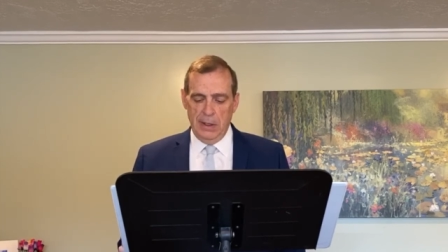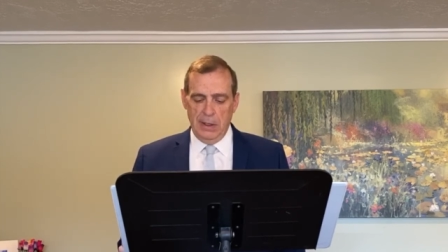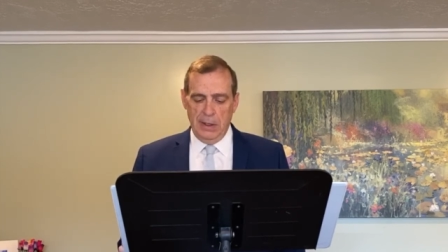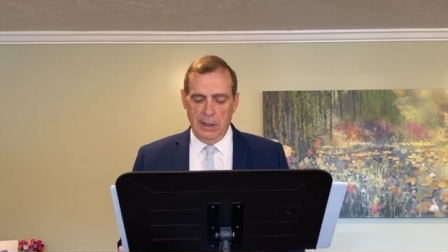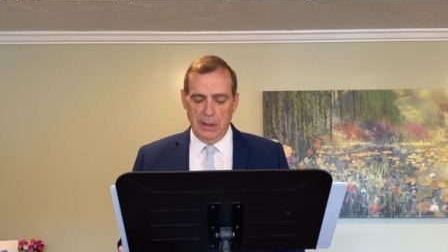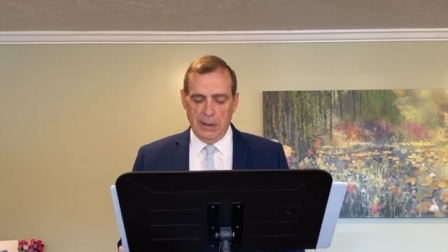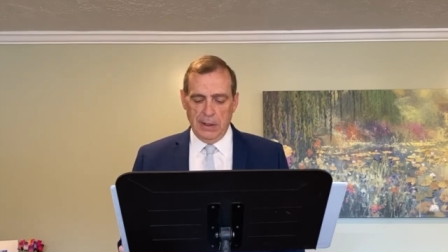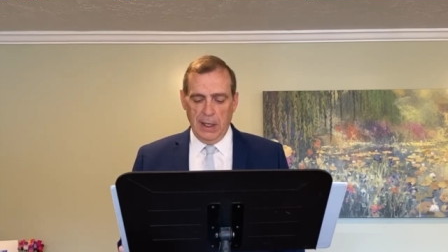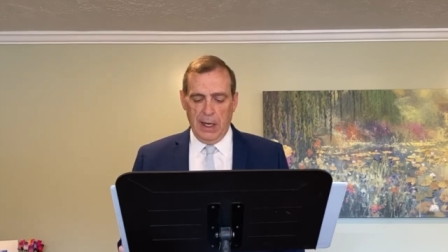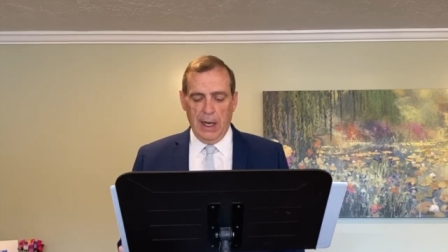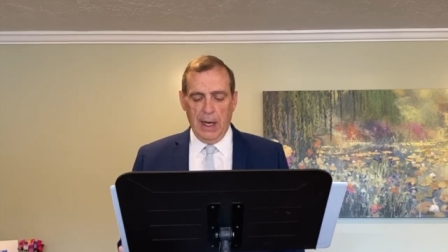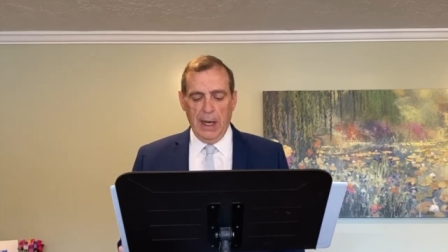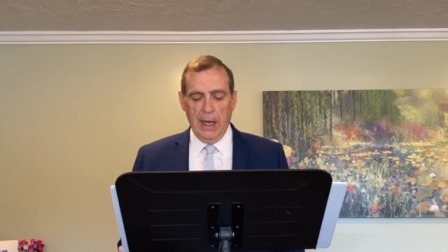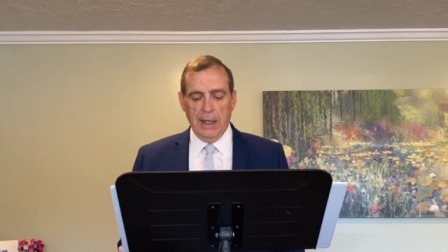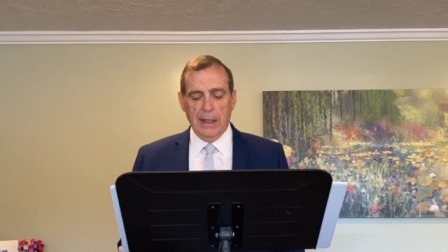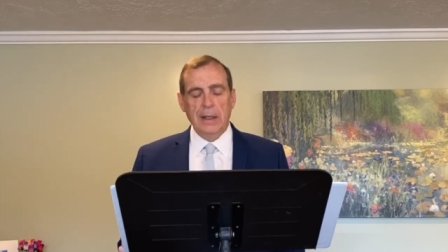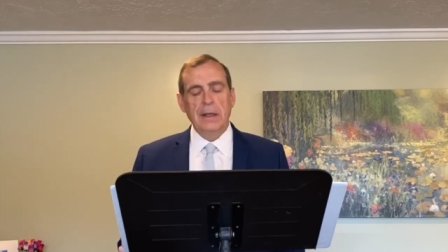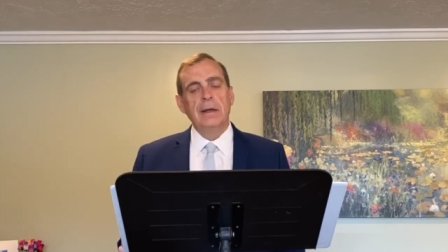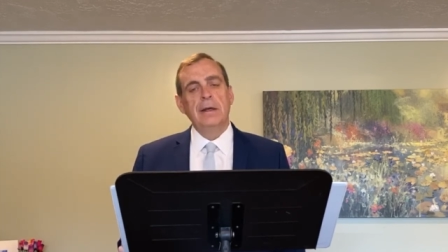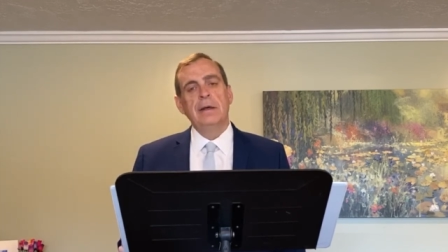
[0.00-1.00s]
He
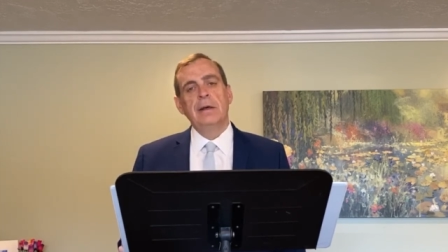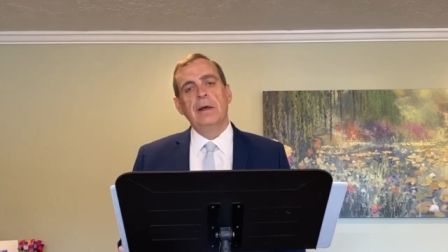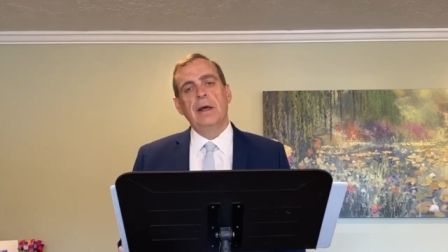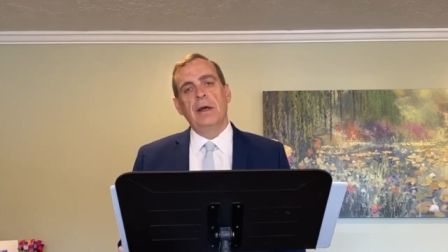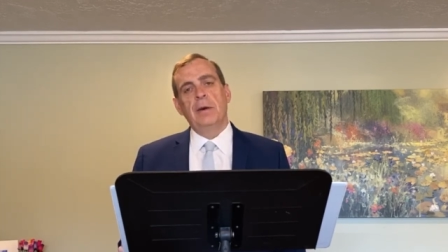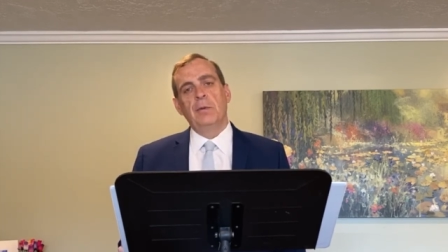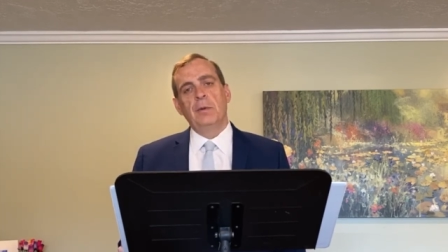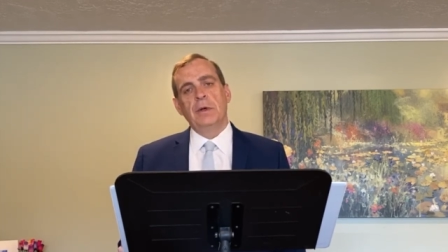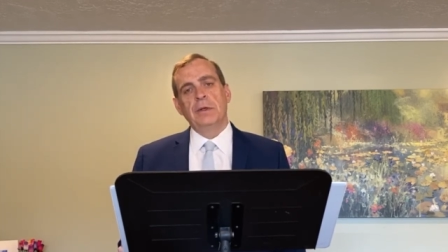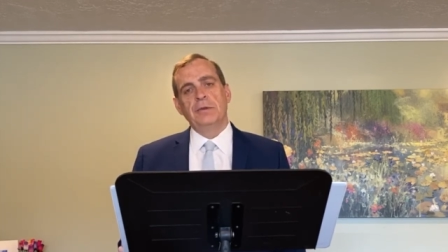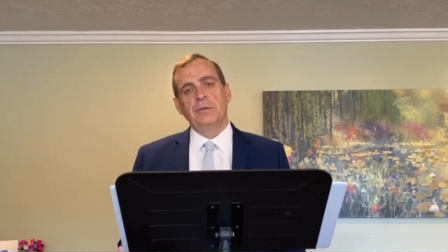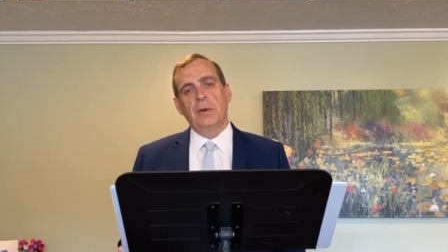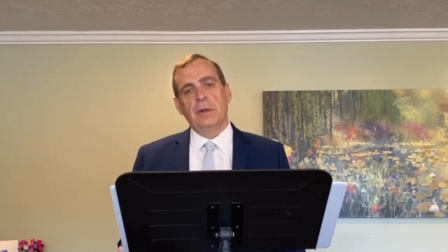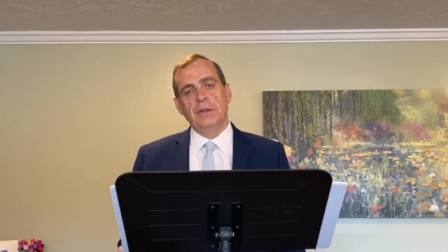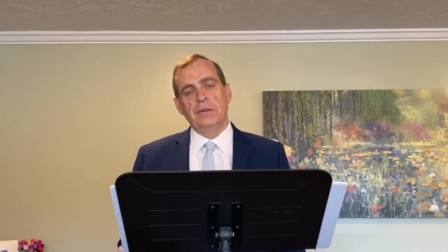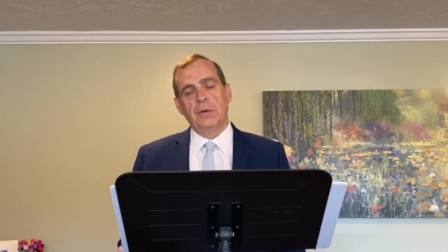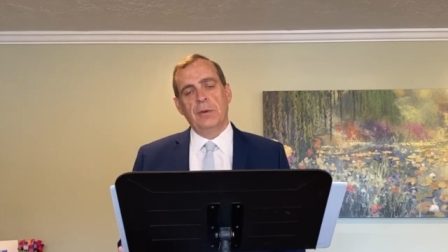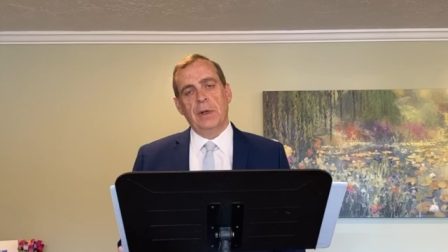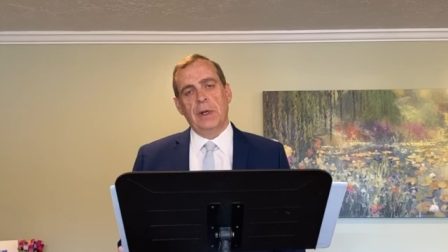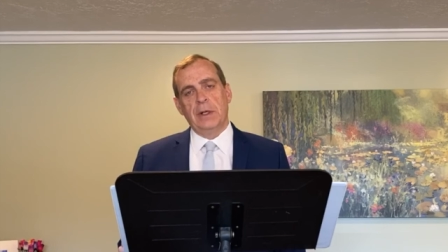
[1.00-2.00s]
died and was
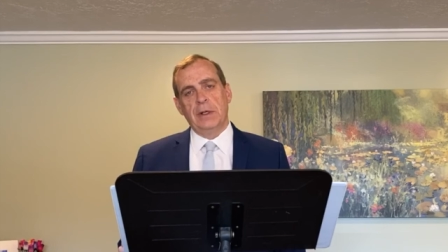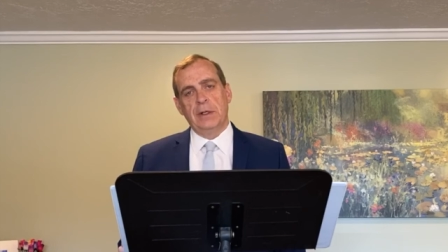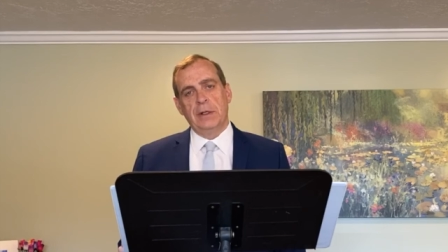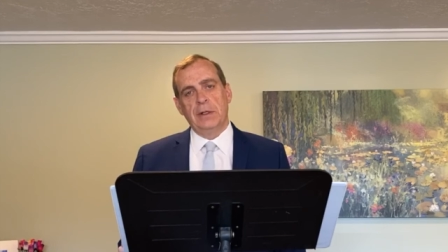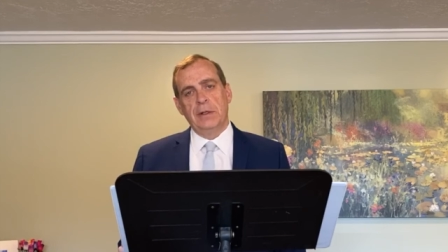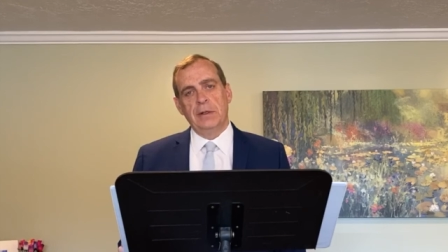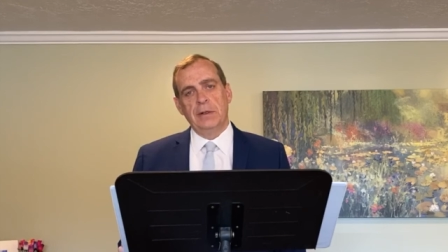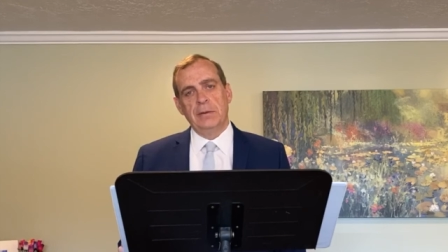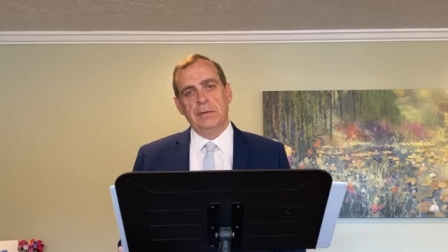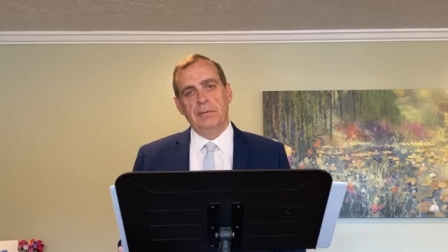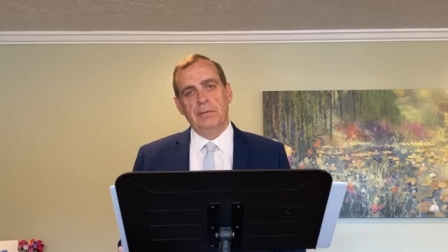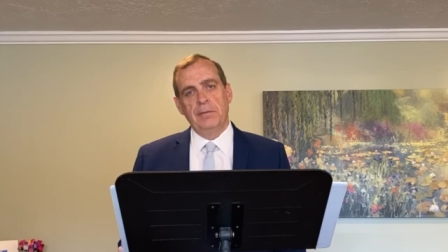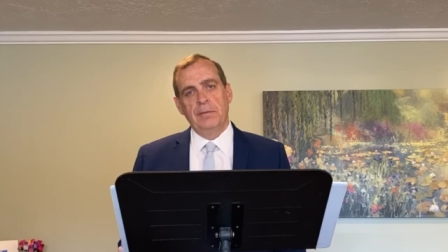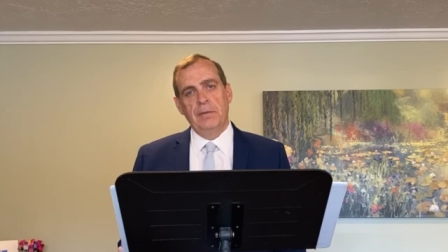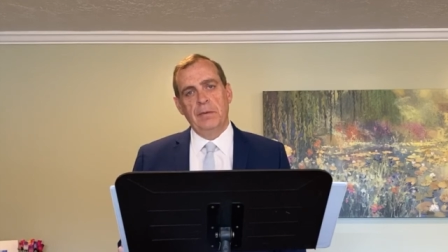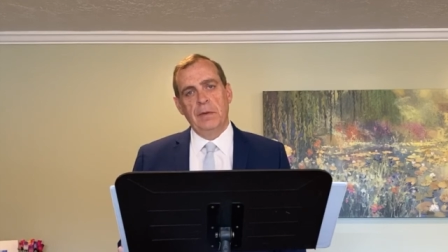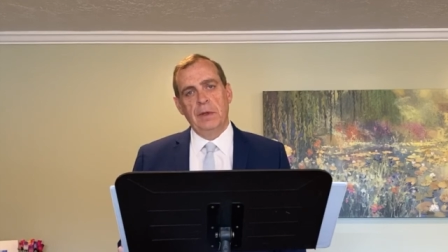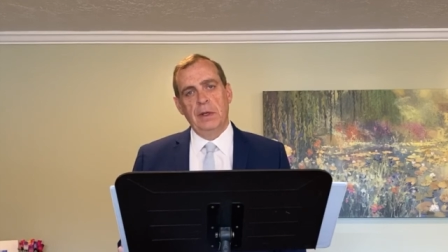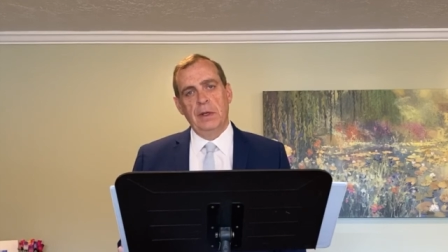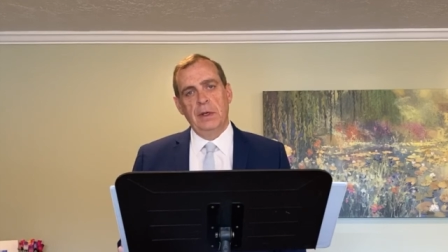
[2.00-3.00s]
resurrected.
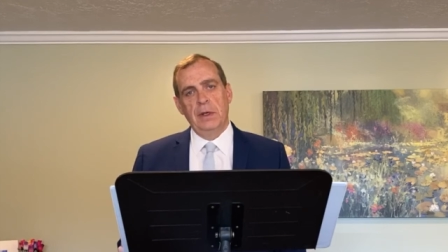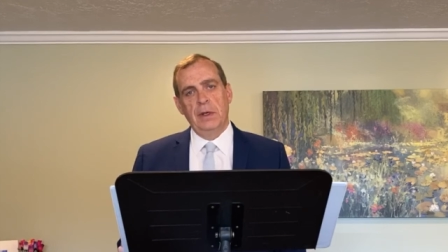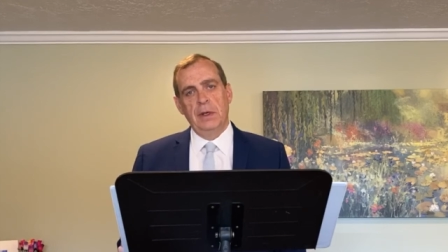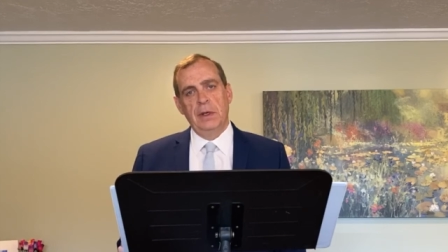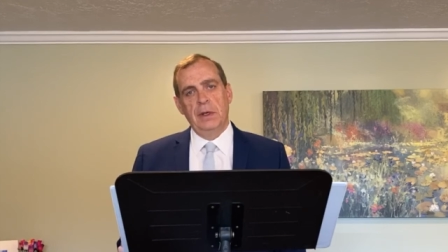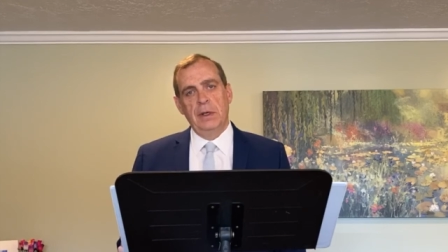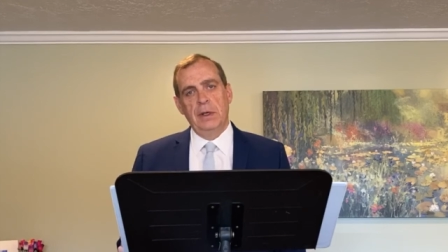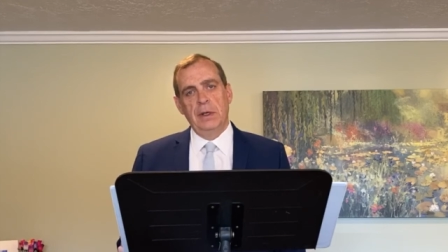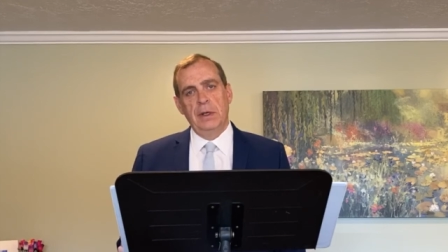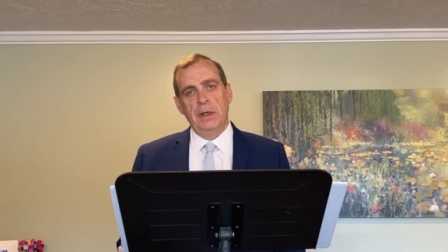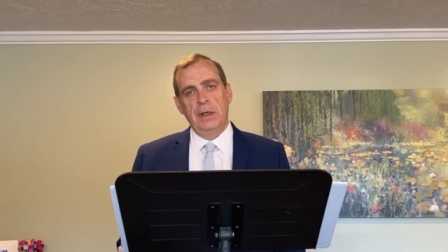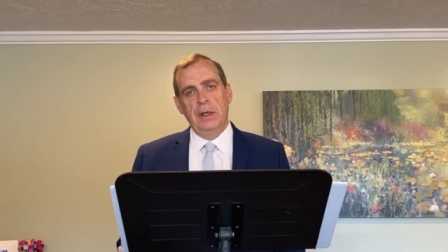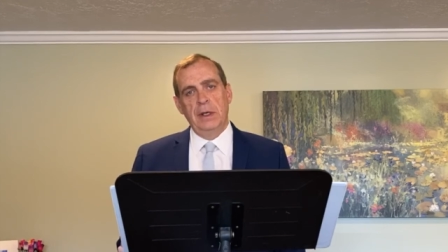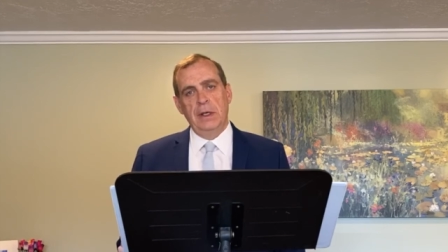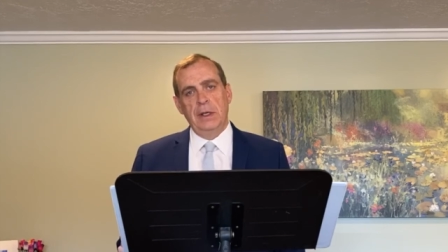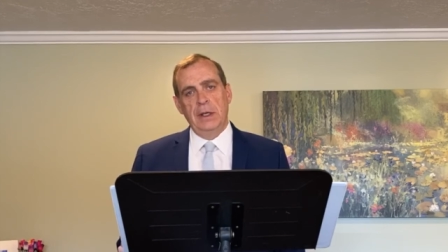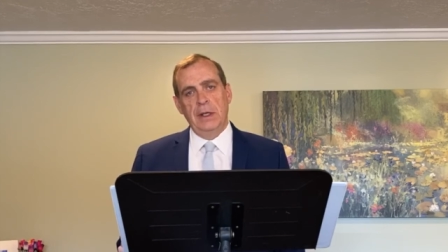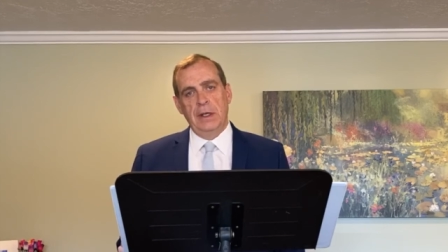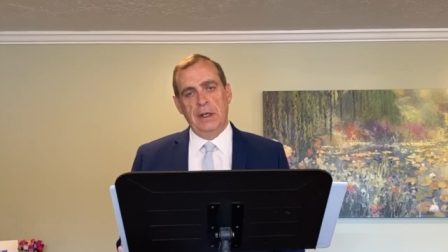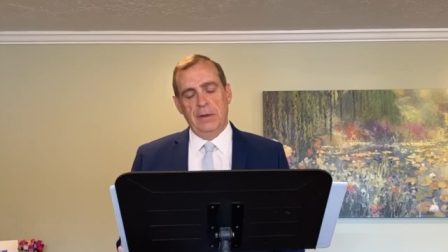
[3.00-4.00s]

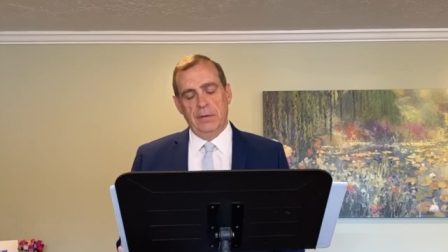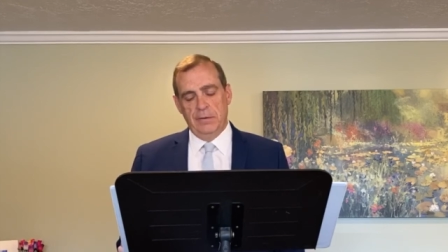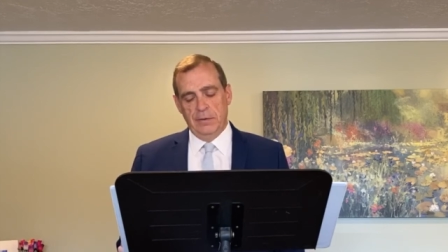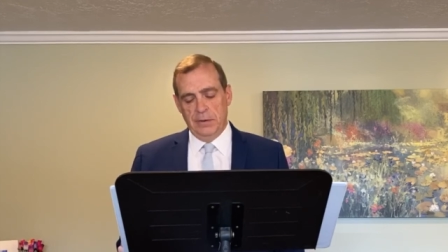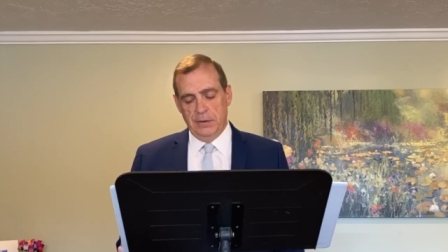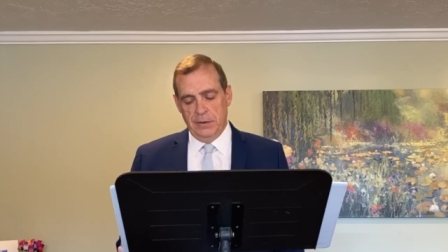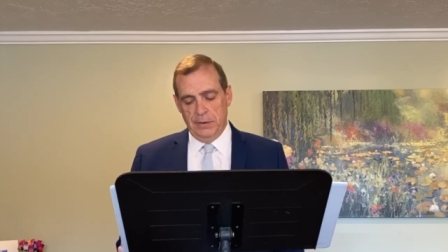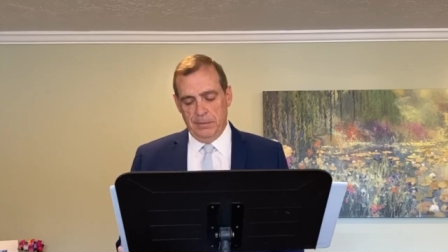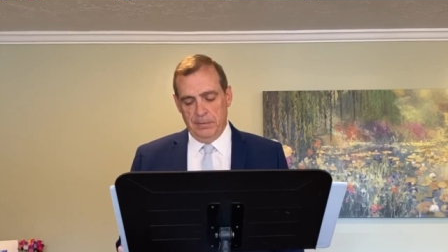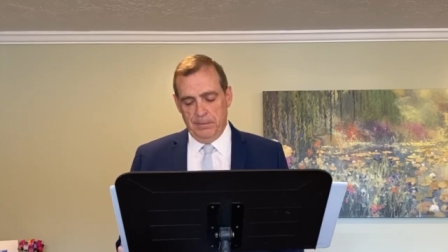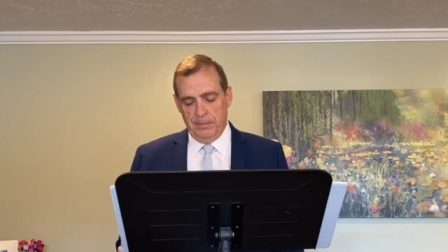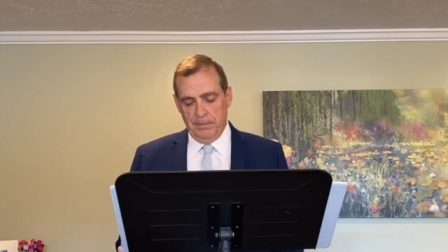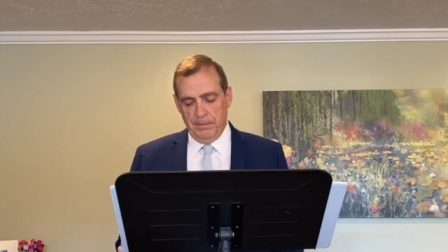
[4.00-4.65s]
He lives.